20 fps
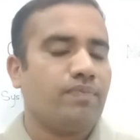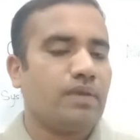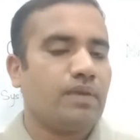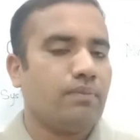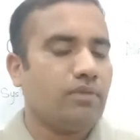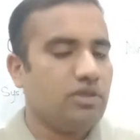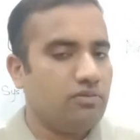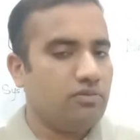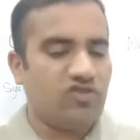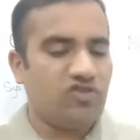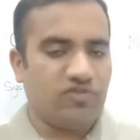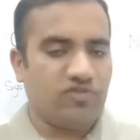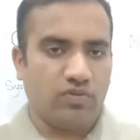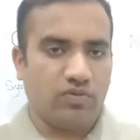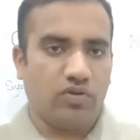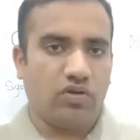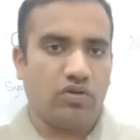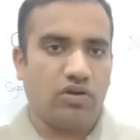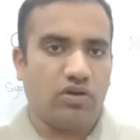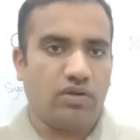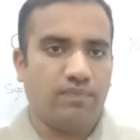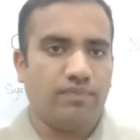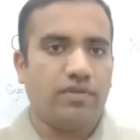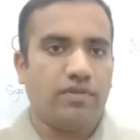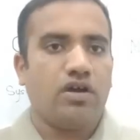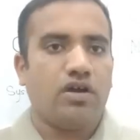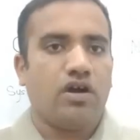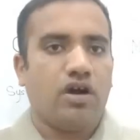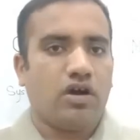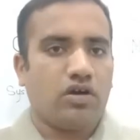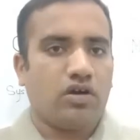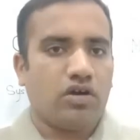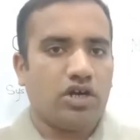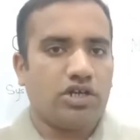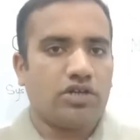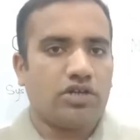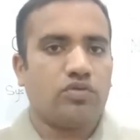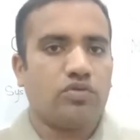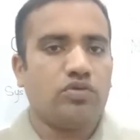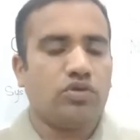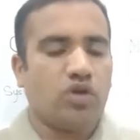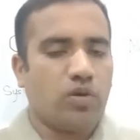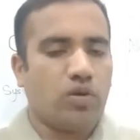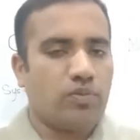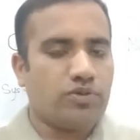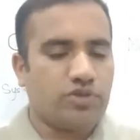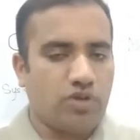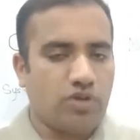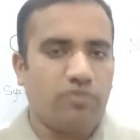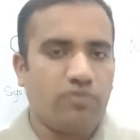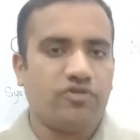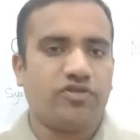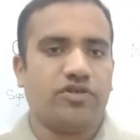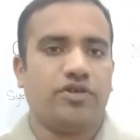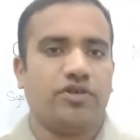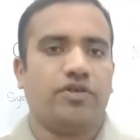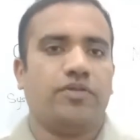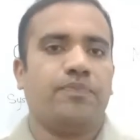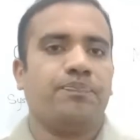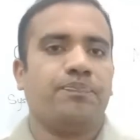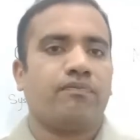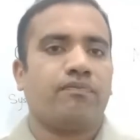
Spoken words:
a minimalist program, according to Noam Chomsky.